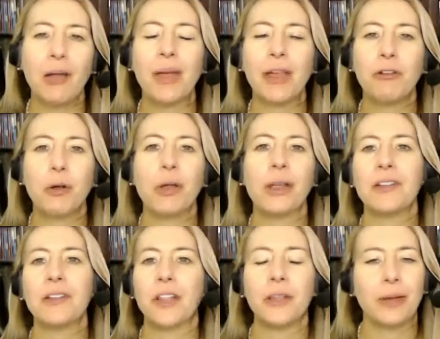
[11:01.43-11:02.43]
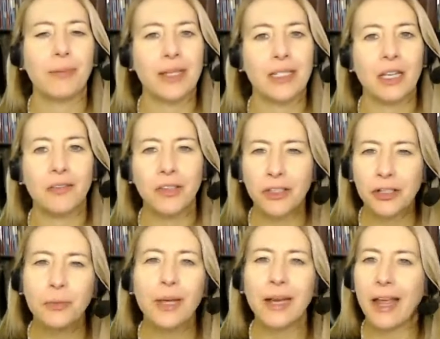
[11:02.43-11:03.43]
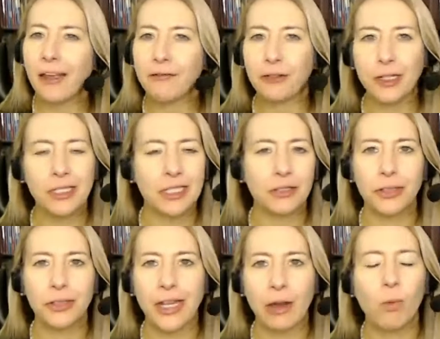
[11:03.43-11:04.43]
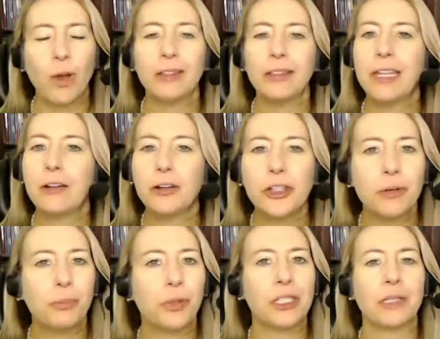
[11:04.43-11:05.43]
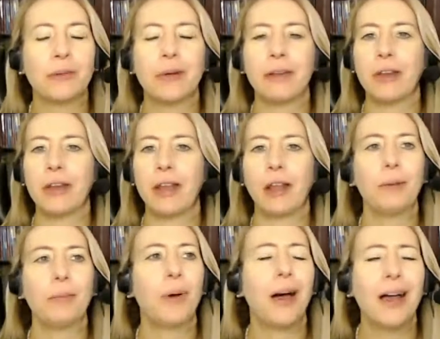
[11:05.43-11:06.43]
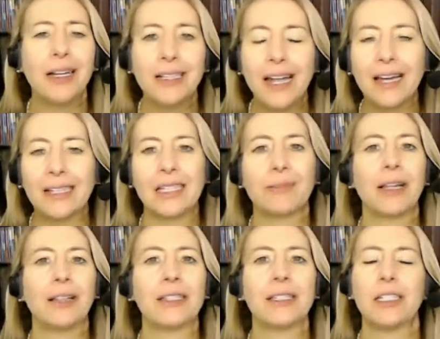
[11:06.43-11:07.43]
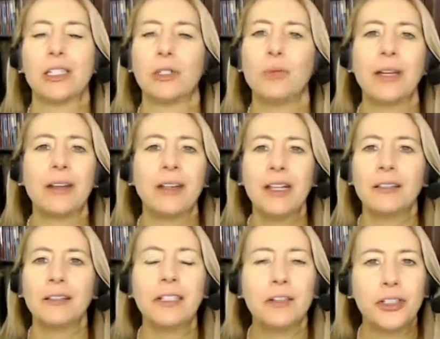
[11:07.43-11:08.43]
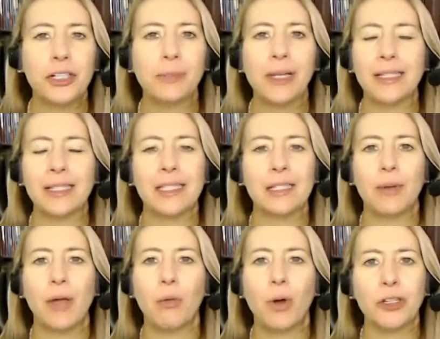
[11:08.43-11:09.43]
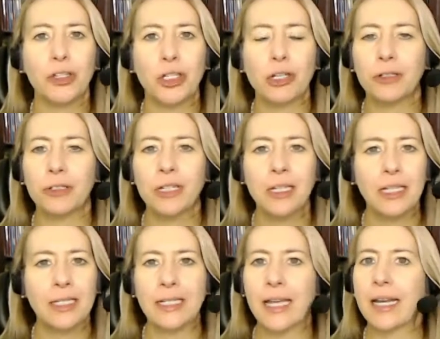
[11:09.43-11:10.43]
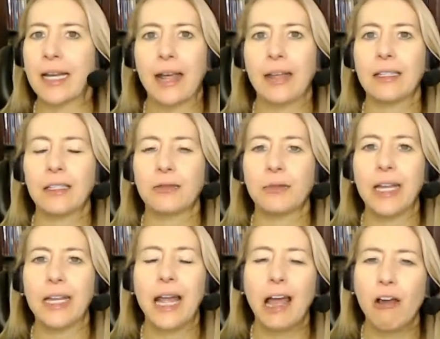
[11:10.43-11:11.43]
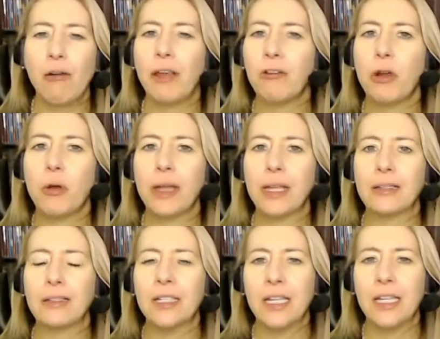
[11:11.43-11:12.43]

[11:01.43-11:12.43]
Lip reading: am I growing and developing myself a little bit every single day? What leadership books am I reading? What podcasts am I listening to? What leadership lessons am I watching on TEDx, right? How am I growing